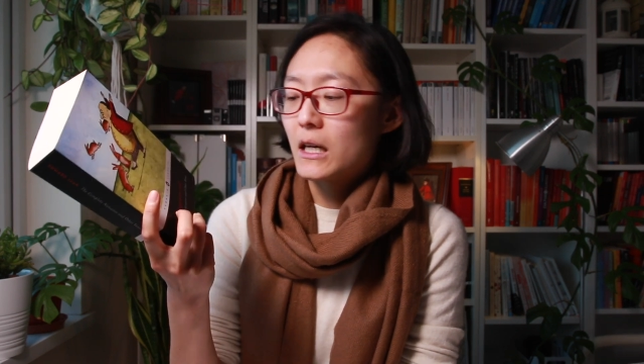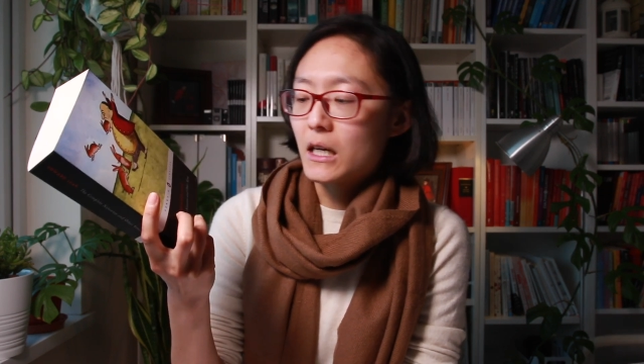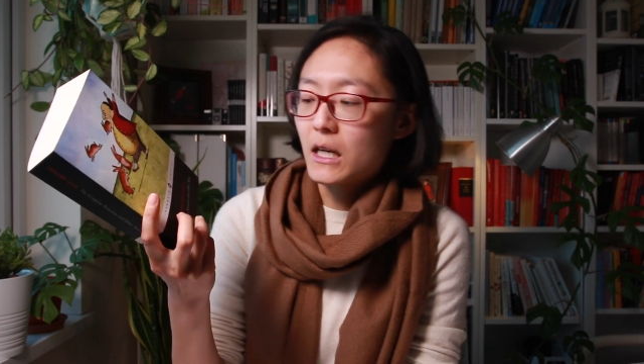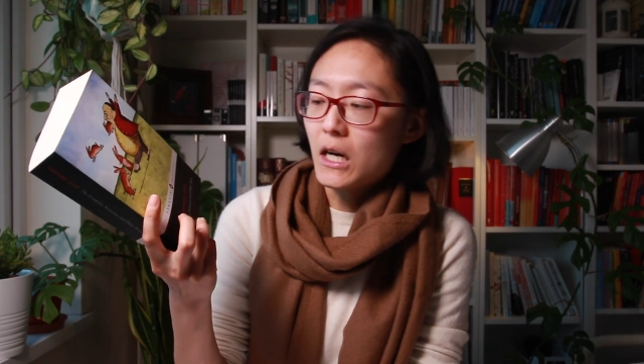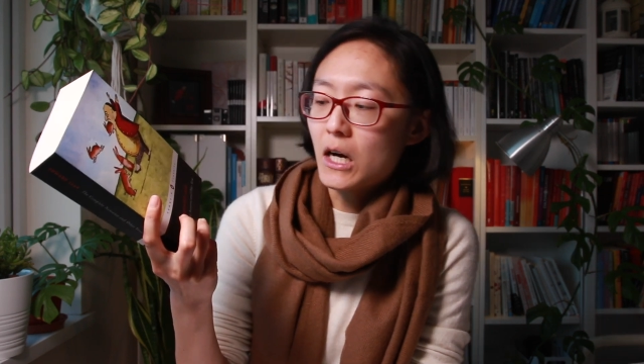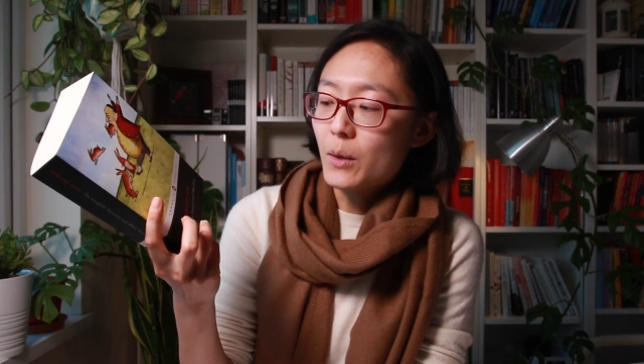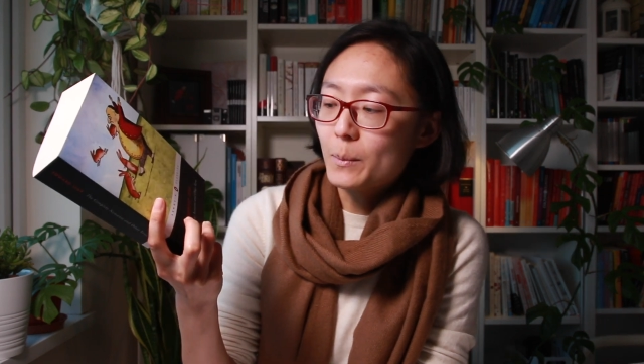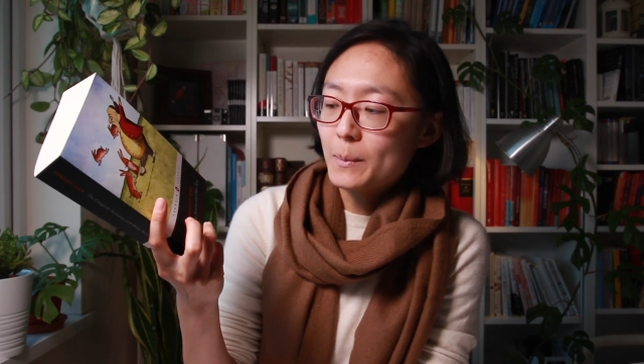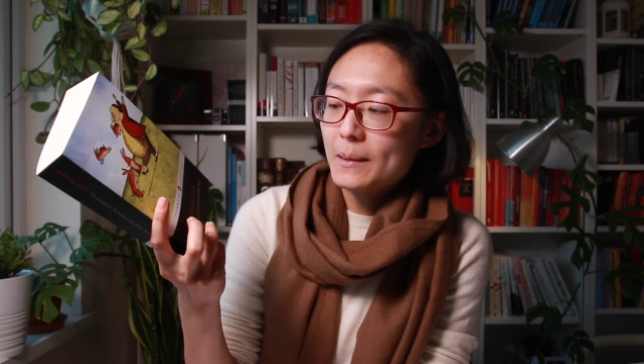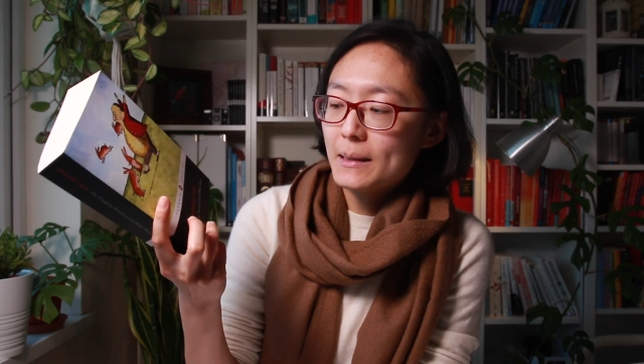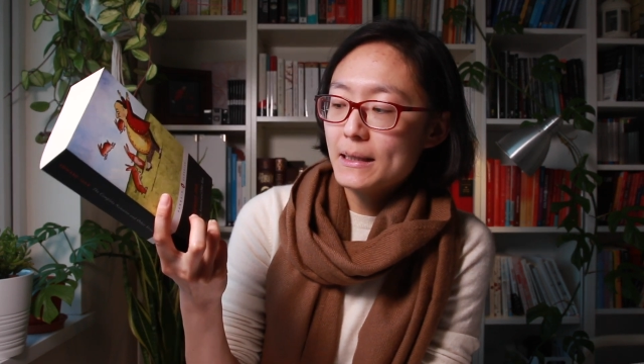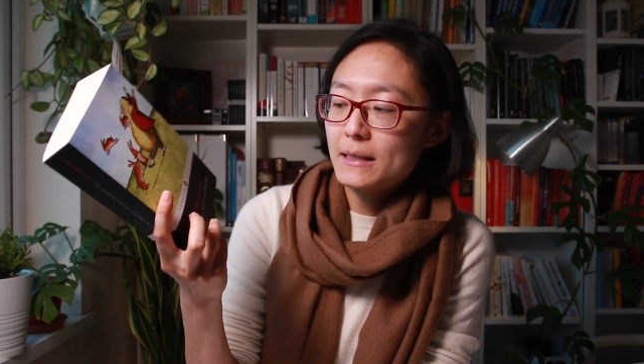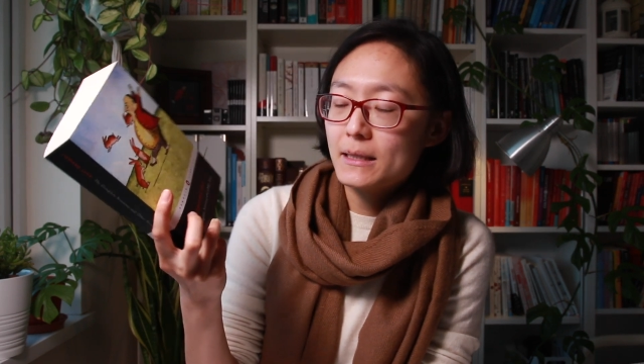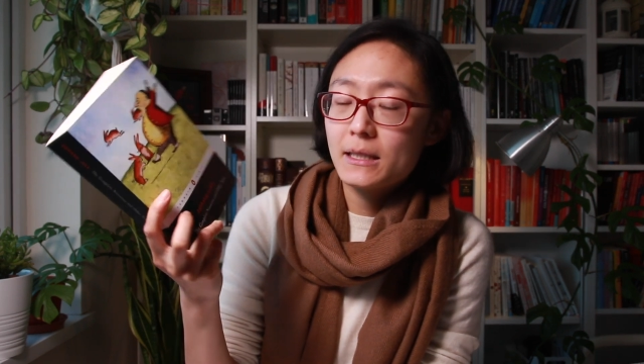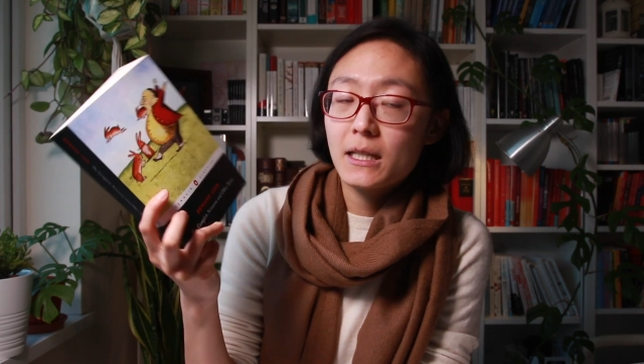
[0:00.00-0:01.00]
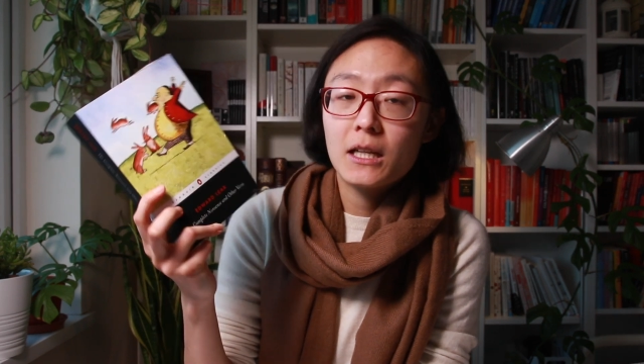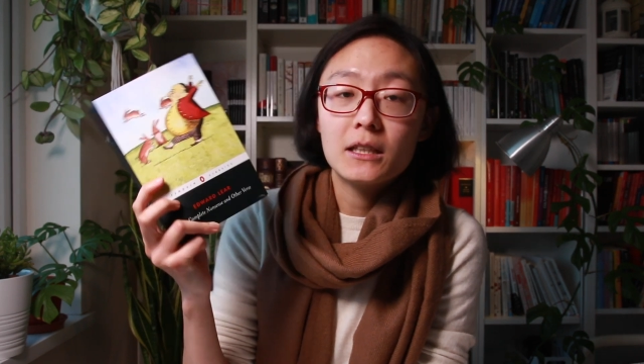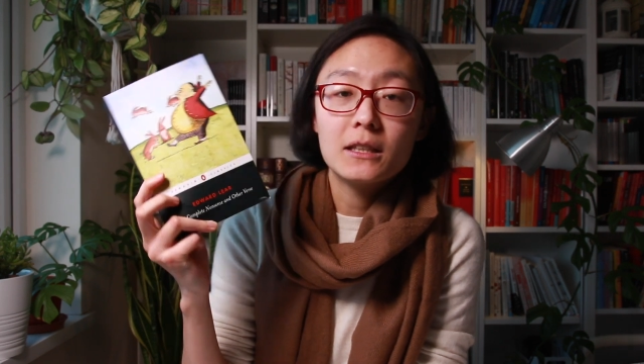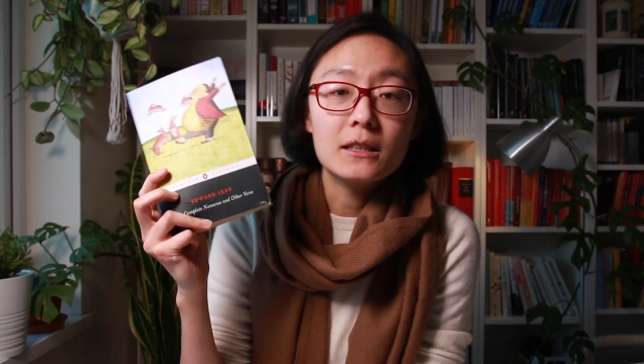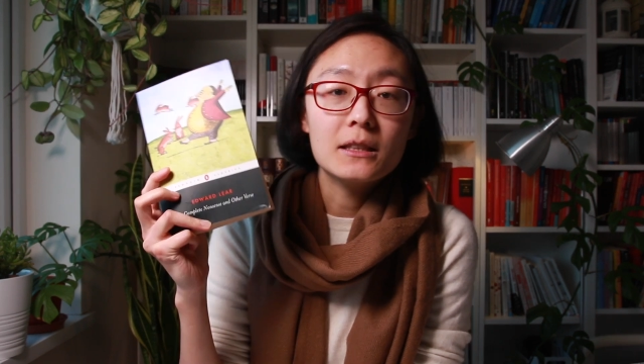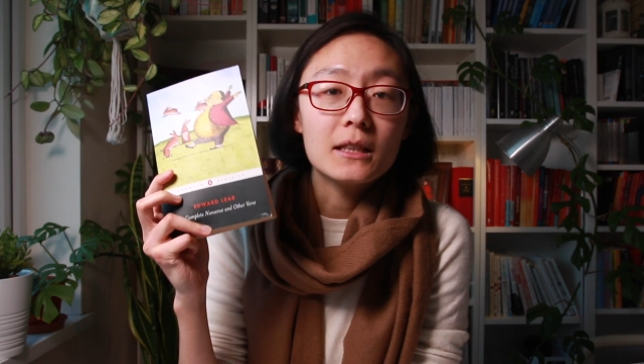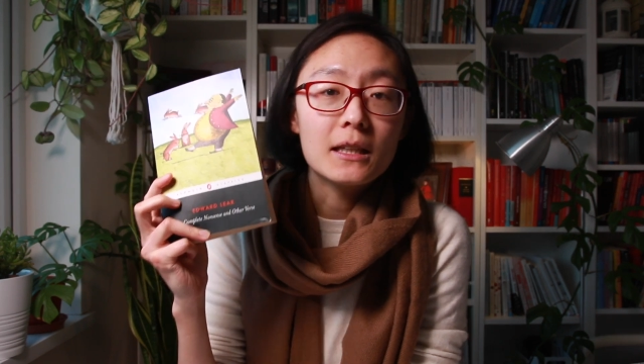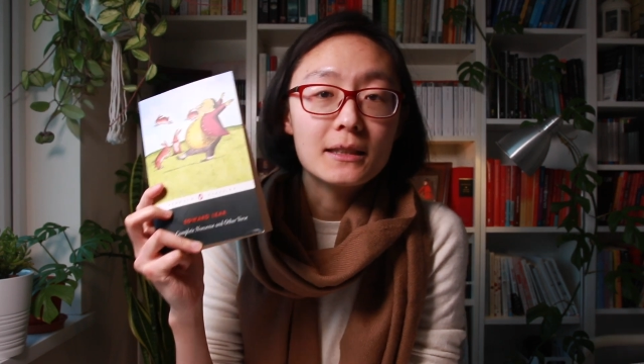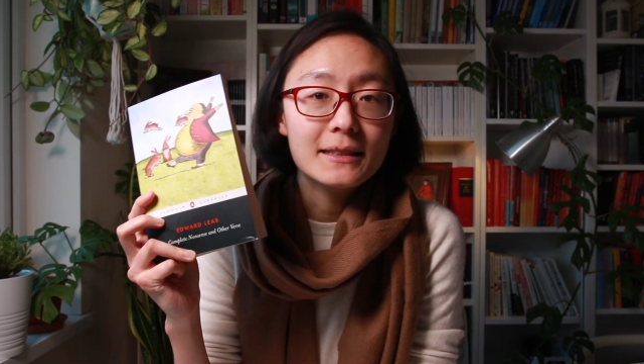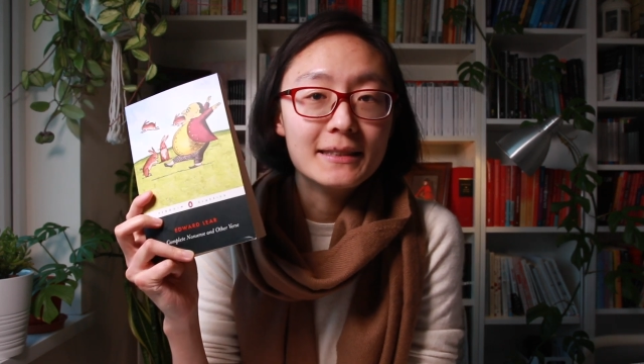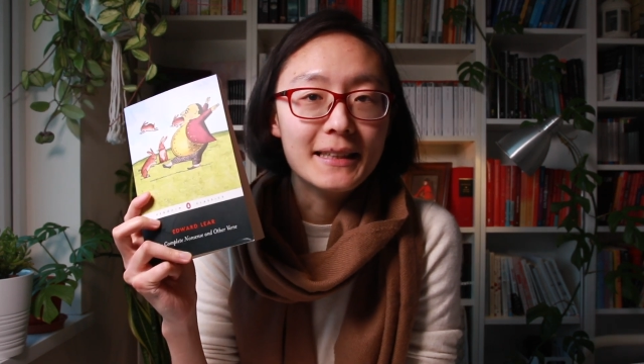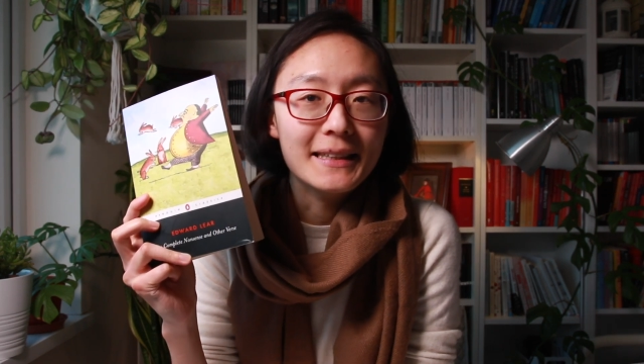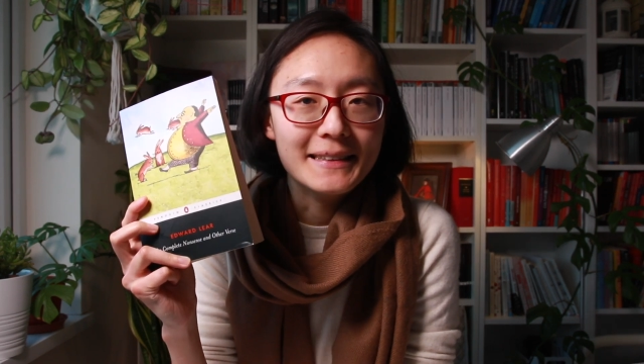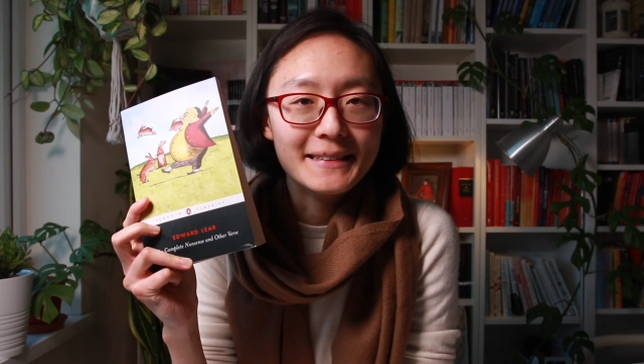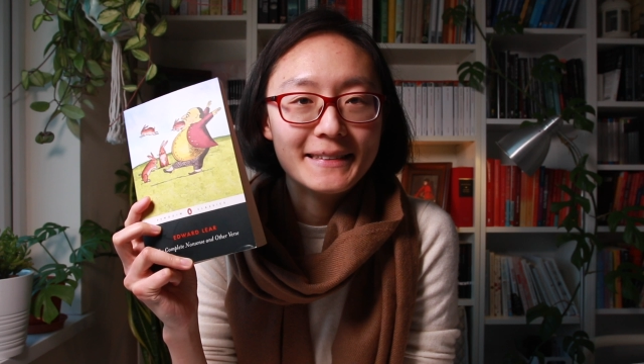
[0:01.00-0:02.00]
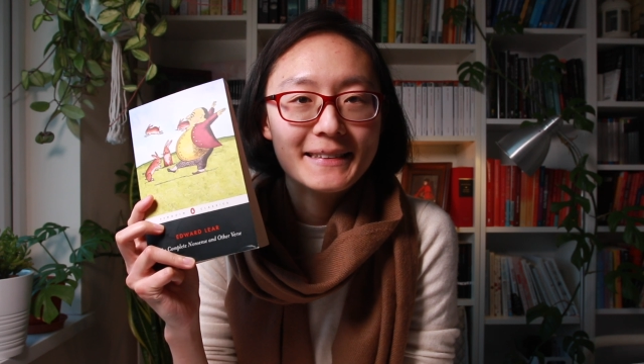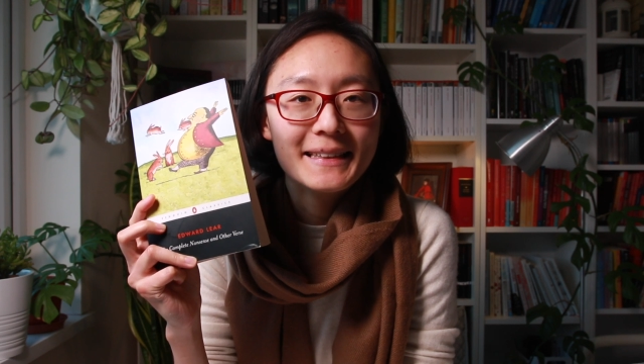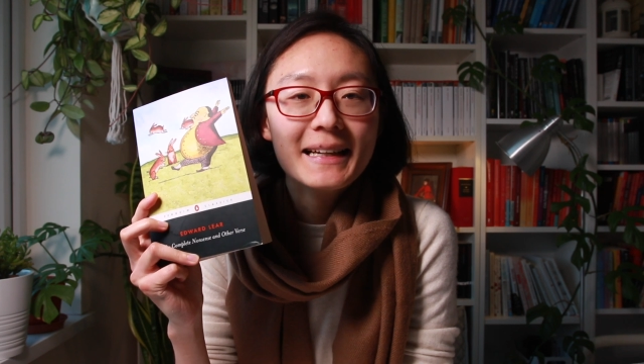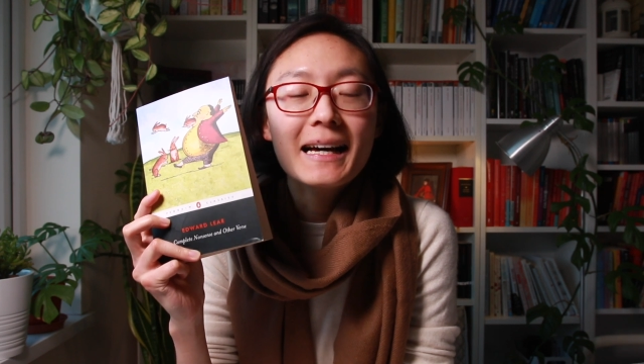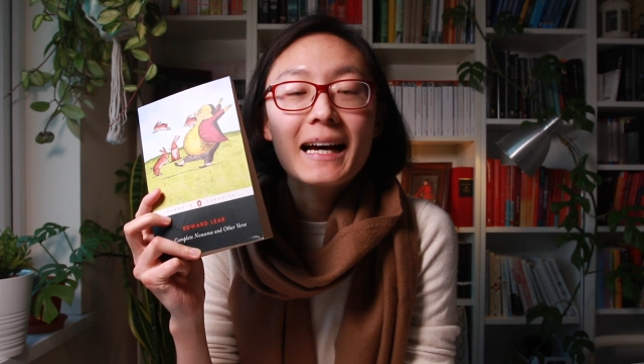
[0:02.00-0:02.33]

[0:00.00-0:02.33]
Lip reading: complete nonsense